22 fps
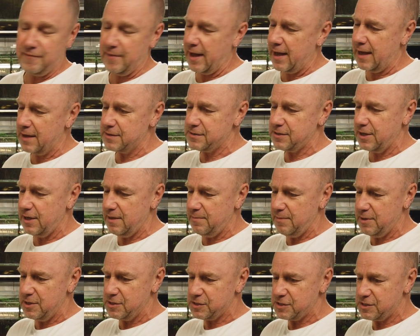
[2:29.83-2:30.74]

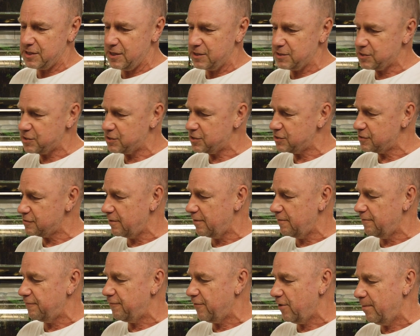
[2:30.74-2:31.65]
Artemia cysts
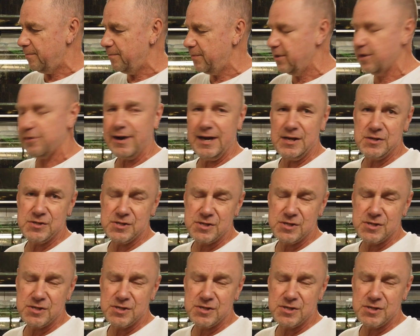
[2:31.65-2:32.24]
from the Great